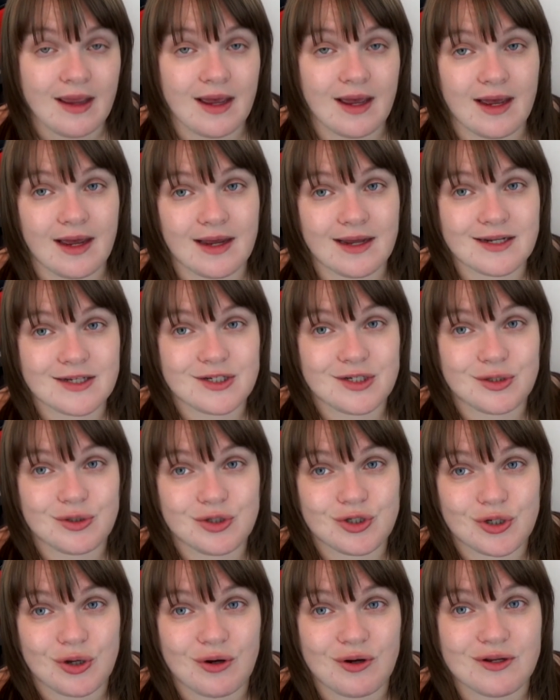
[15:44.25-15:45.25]
to
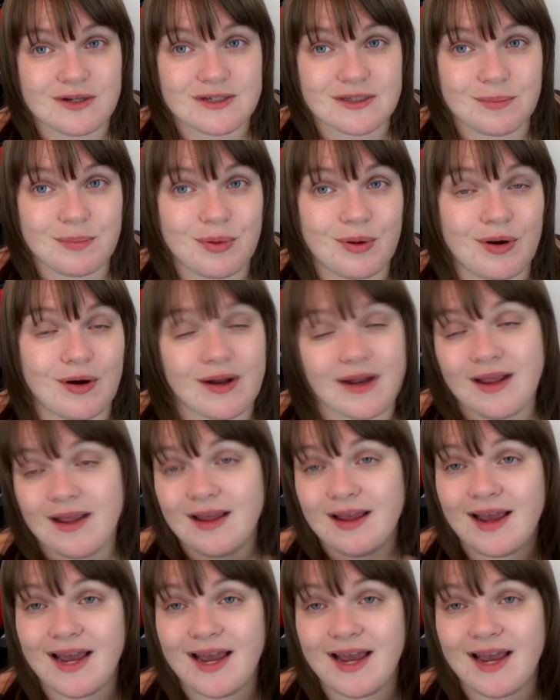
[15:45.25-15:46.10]
show your support.